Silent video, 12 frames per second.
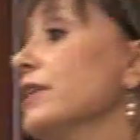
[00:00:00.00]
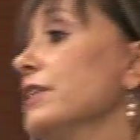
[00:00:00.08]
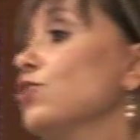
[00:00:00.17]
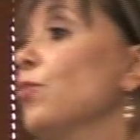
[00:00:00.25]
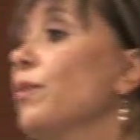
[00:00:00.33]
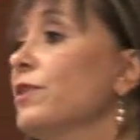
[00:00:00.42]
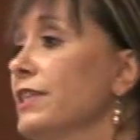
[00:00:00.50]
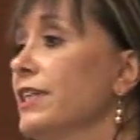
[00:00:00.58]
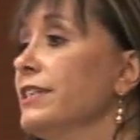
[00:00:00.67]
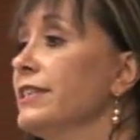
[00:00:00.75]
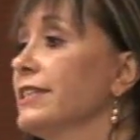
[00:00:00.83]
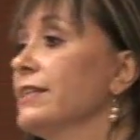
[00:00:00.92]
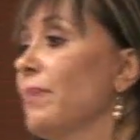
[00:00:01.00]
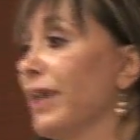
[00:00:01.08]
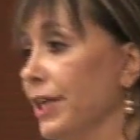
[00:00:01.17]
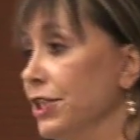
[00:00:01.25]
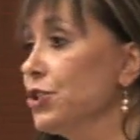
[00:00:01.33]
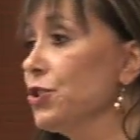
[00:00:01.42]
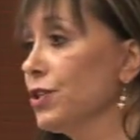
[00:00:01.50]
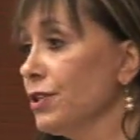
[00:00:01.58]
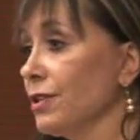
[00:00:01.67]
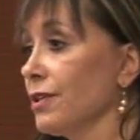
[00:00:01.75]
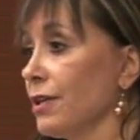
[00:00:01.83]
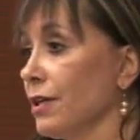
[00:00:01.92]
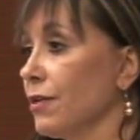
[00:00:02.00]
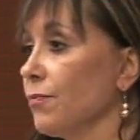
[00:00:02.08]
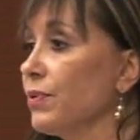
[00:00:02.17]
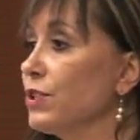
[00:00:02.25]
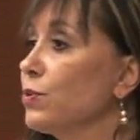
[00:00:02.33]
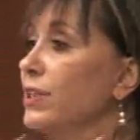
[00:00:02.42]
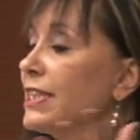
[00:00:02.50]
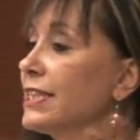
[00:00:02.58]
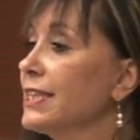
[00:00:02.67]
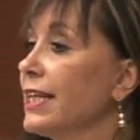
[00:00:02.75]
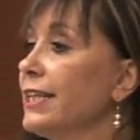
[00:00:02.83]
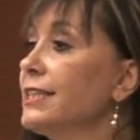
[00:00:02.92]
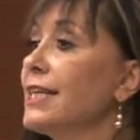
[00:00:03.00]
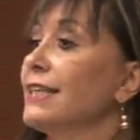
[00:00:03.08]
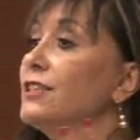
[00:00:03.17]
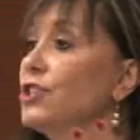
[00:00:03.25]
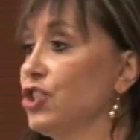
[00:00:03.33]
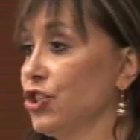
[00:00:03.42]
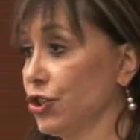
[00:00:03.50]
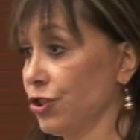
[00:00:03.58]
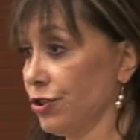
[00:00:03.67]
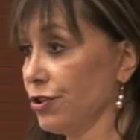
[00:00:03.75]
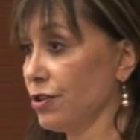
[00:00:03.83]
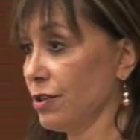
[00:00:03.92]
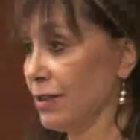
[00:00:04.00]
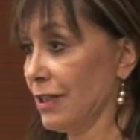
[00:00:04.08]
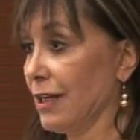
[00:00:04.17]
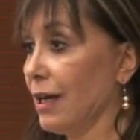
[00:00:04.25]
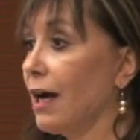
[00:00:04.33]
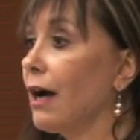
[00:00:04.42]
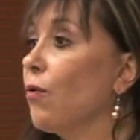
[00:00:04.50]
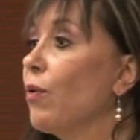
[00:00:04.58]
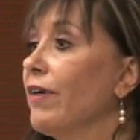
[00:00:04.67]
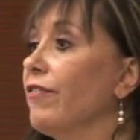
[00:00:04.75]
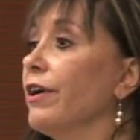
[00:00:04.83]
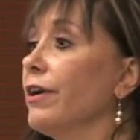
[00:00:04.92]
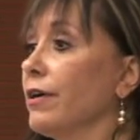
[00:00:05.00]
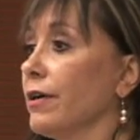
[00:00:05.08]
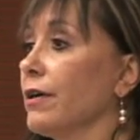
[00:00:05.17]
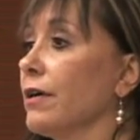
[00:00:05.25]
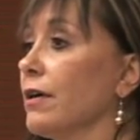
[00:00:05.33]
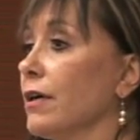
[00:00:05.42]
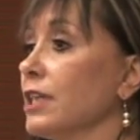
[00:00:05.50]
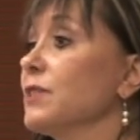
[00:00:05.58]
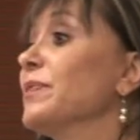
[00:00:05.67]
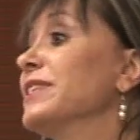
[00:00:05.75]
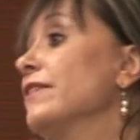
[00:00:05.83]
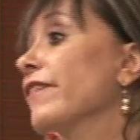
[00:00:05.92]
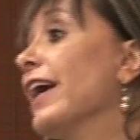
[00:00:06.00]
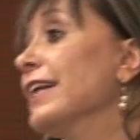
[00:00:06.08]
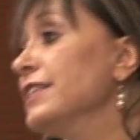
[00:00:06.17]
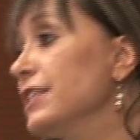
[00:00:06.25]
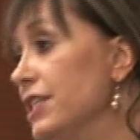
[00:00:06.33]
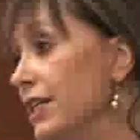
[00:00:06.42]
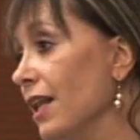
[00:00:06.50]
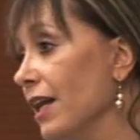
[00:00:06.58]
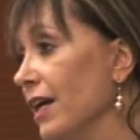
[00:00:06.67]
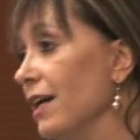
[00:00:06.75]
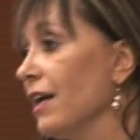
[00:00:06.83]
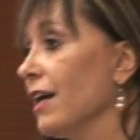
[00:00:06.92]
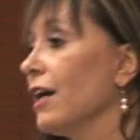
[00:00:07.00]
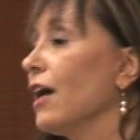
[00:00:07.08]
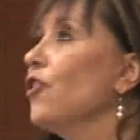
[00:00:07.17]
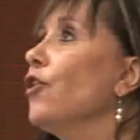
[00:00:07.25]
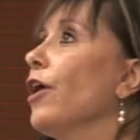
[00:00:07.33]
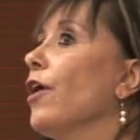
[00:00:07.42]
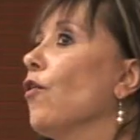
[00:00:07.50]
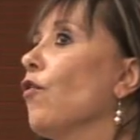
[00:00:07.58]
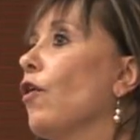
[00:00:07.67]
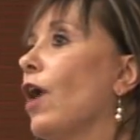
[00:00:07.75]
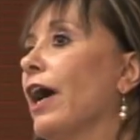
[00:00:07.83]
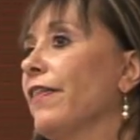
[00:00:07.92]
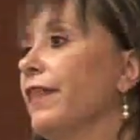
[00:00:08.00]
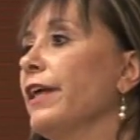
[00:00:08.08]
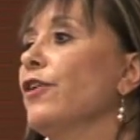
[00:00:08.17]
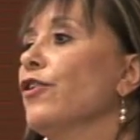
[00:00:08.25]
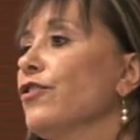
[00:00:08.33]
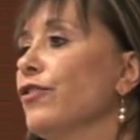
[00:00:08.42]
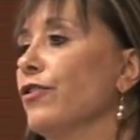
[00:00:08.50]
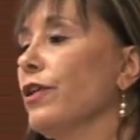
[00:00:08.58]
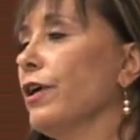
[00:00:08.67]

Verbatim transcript: suppose there is a separation between the state and the church. However, specifically in Chile, I think not